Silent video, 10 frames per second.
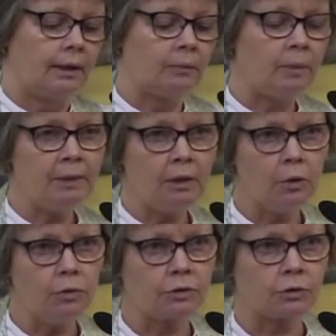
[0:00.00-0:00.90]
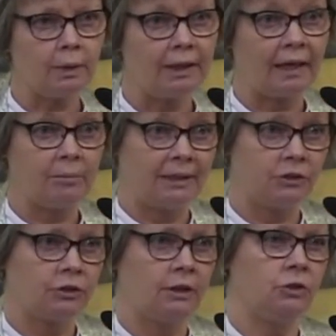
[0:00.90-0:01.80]
And when we know this, we can be
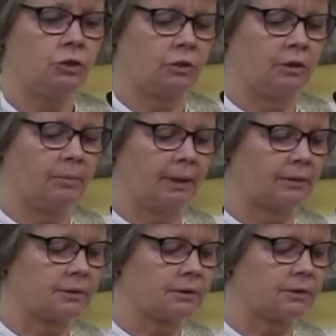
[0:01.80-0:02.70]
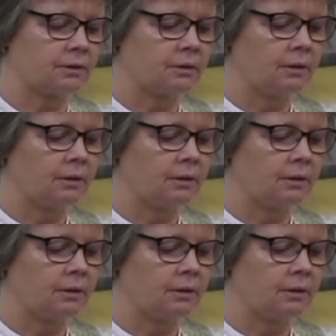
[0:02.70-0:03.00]
intentional about it.